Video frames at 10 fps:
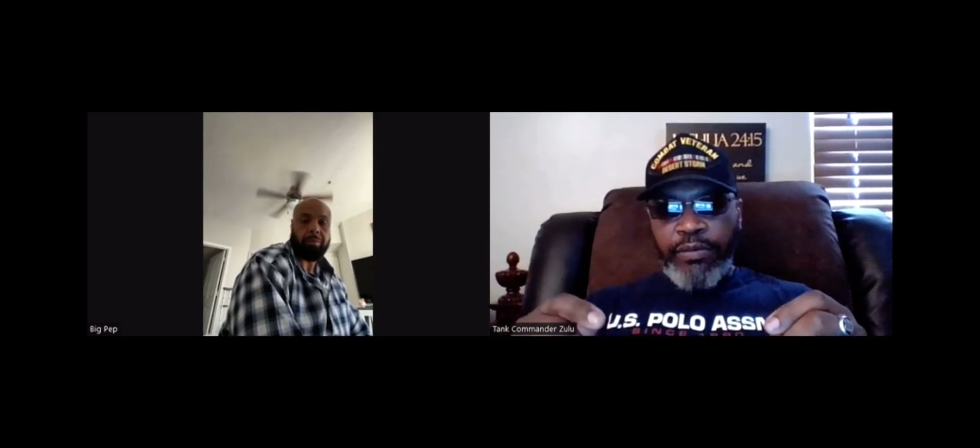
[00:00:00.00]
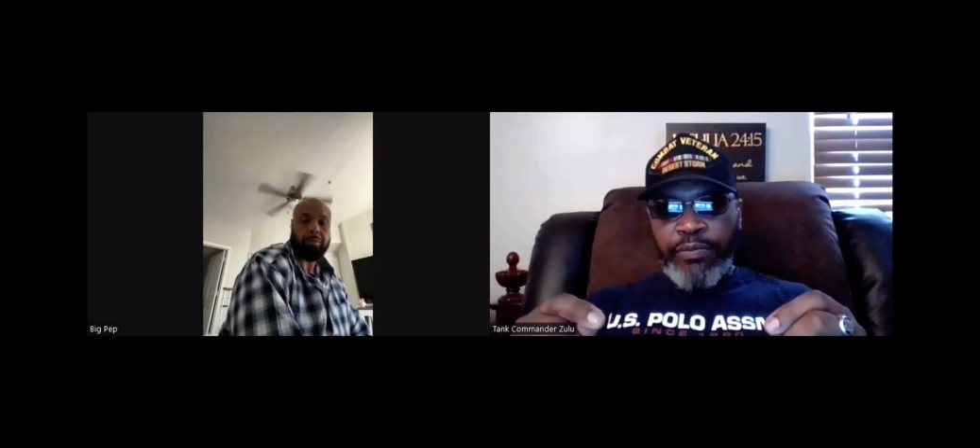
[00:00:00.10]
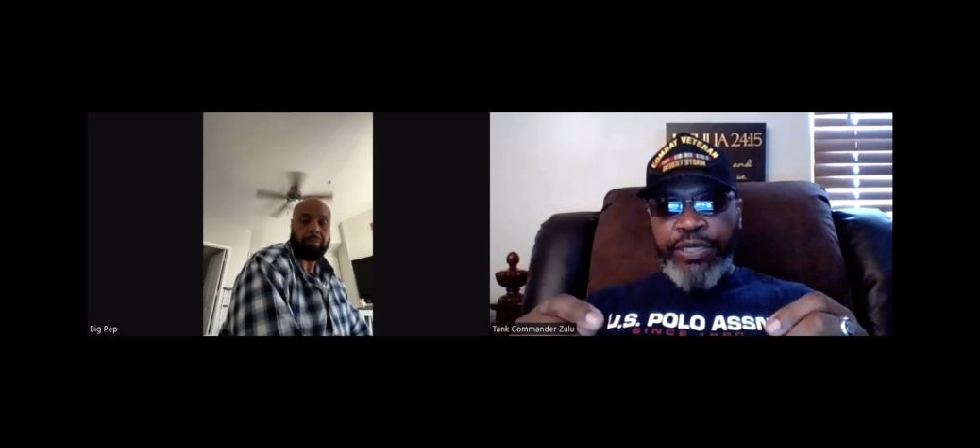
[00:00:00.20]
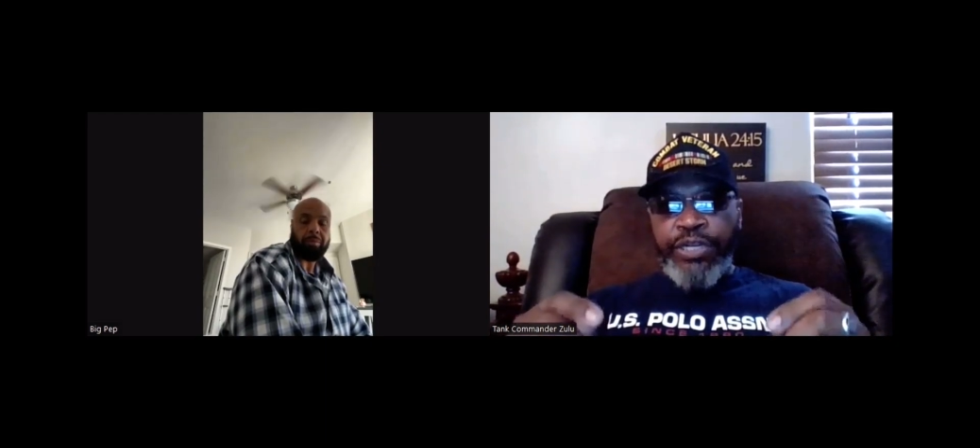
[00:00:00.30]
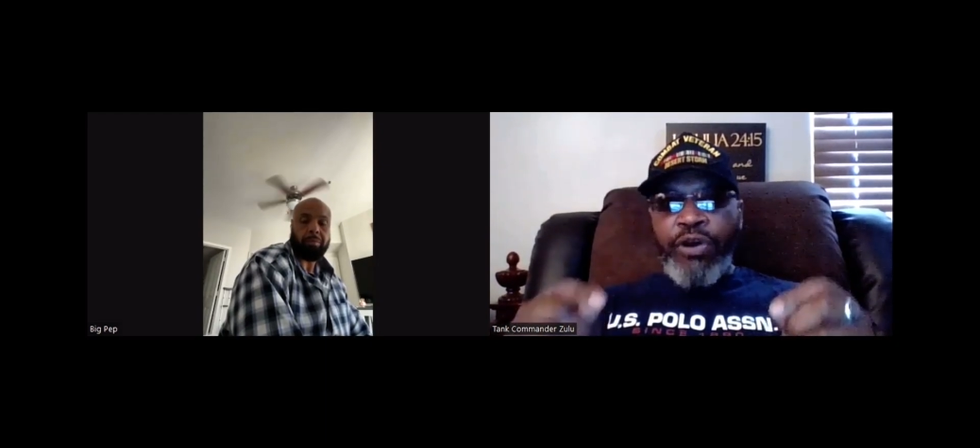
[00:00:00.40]

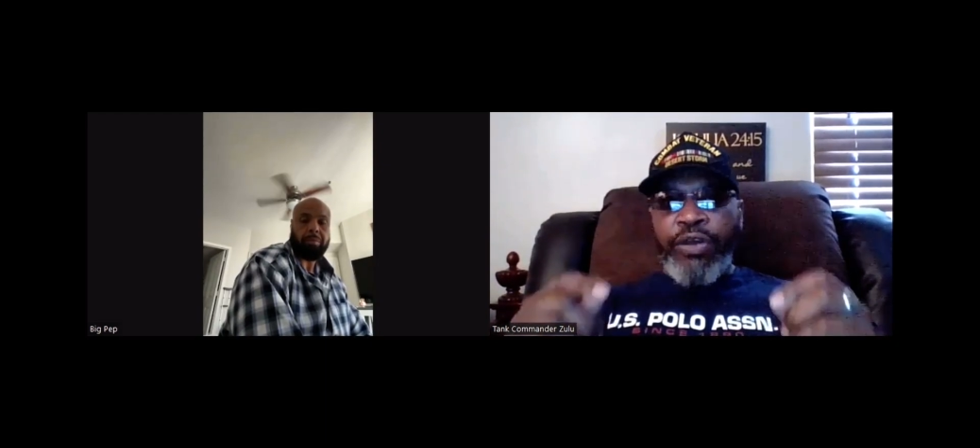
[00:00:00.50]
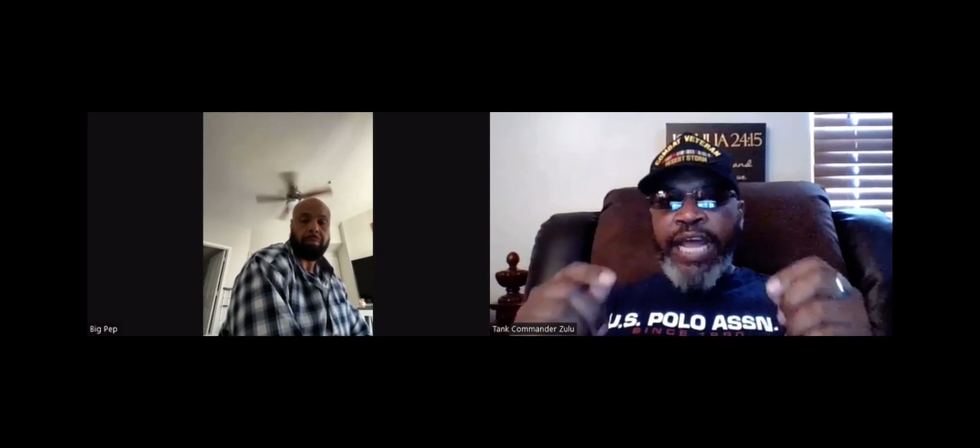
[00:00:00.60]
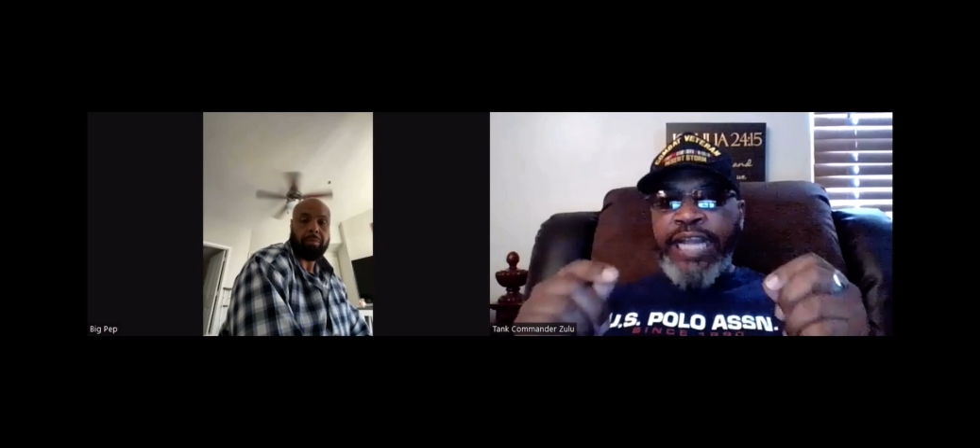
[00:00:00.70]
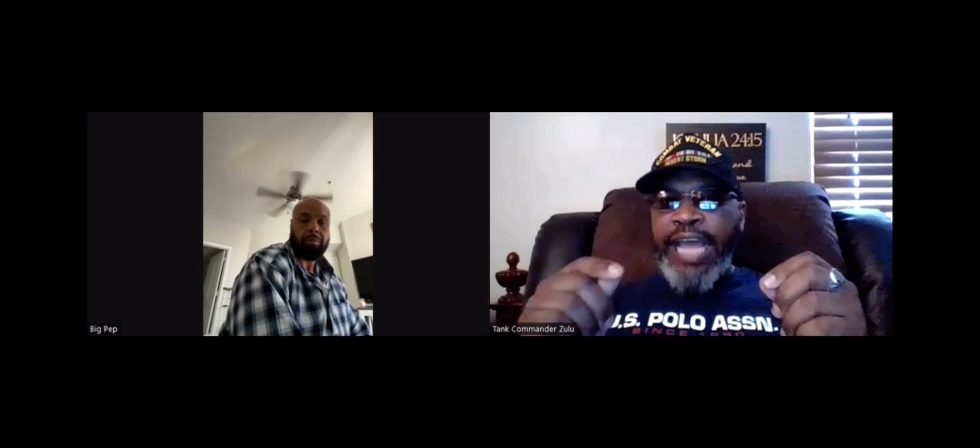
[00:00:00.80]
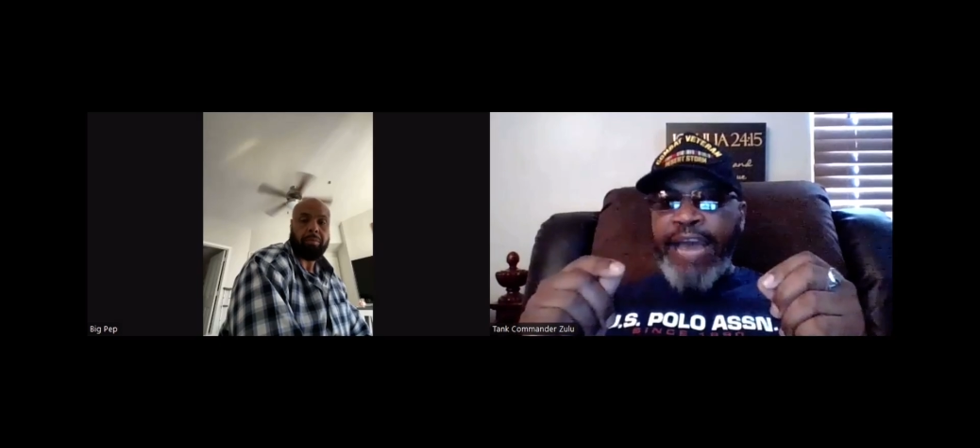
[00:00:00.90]
But knowing
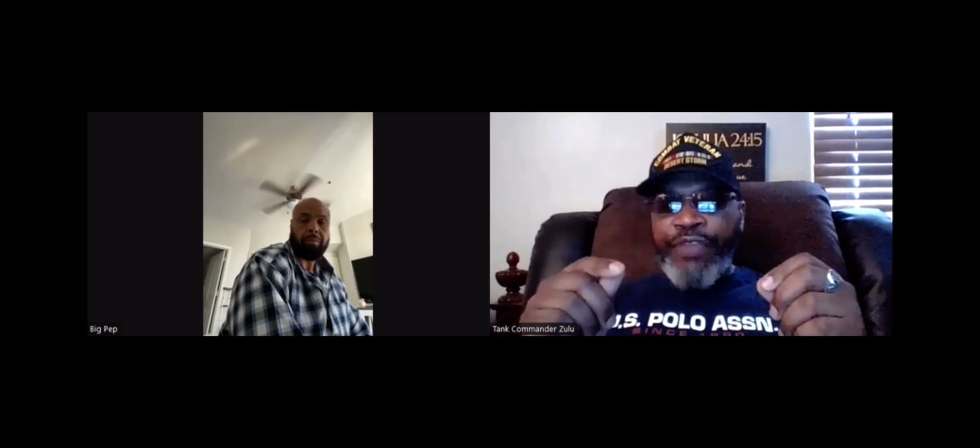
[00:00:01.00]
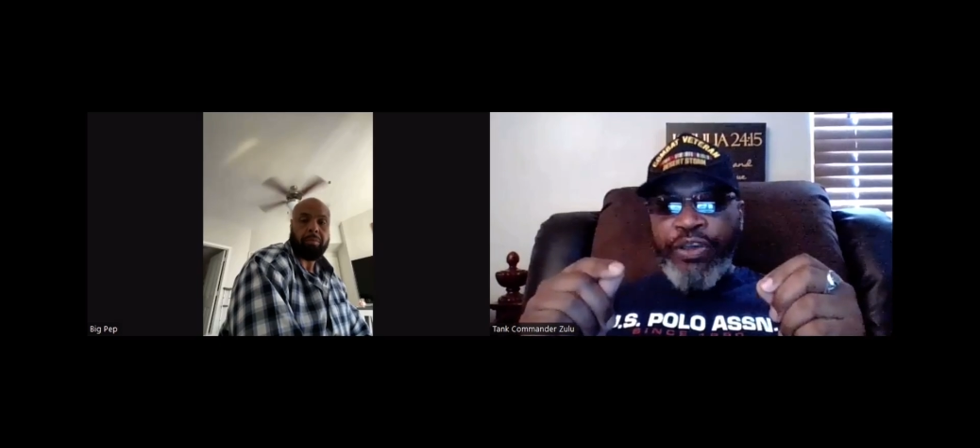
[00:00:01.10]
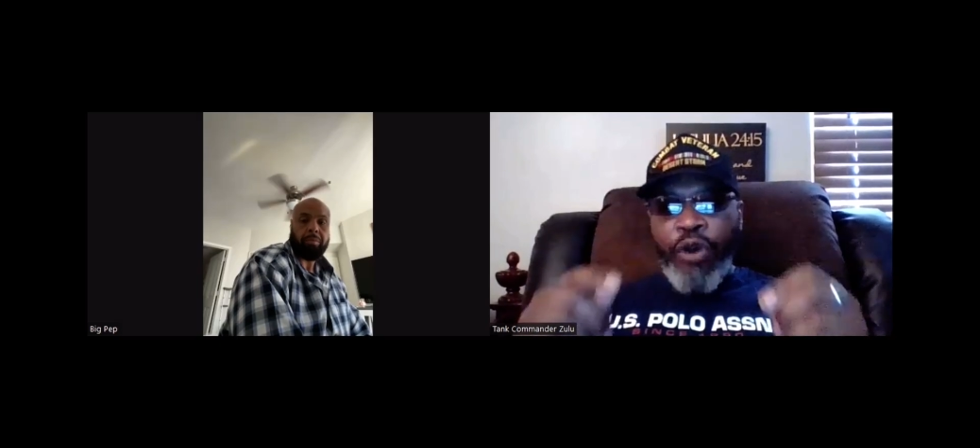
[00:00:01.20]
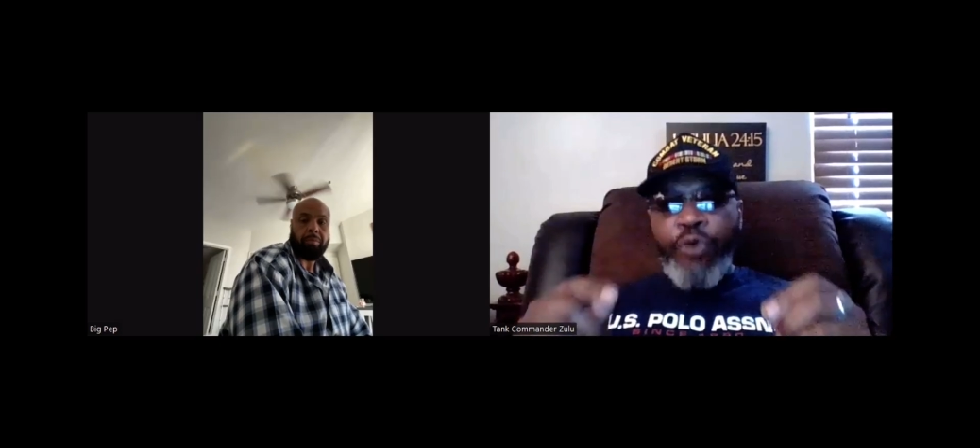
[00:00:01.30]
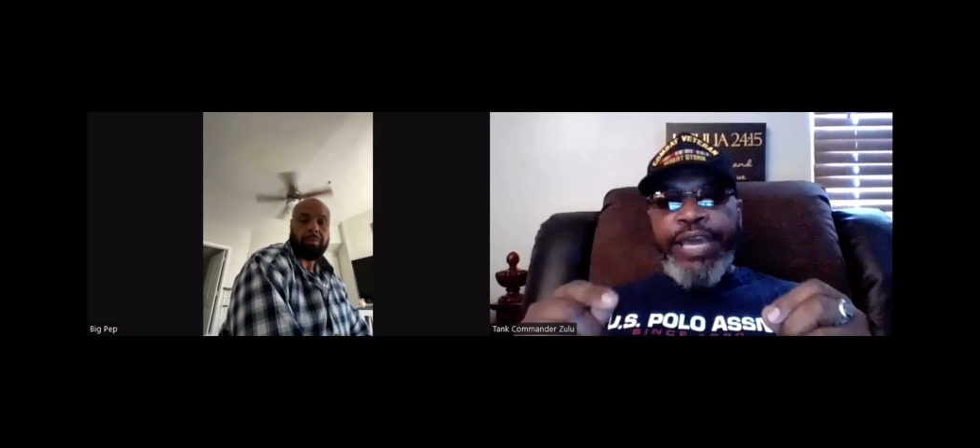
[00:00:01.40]
that they have to
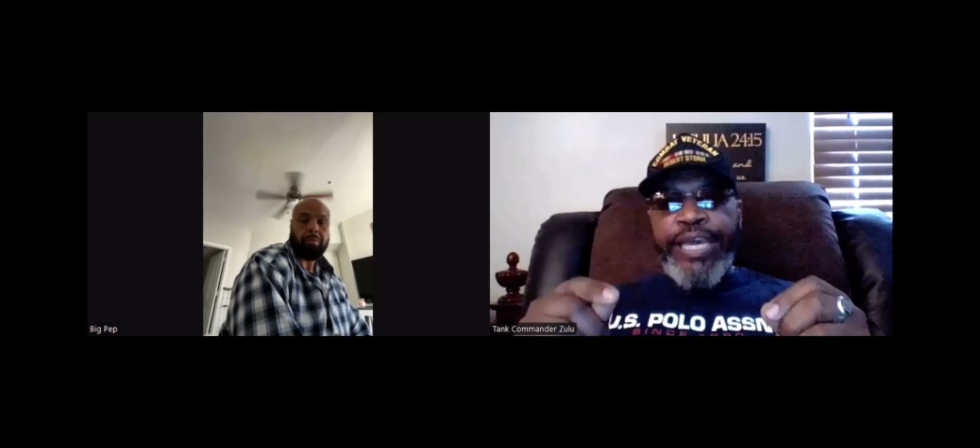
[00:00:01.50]
go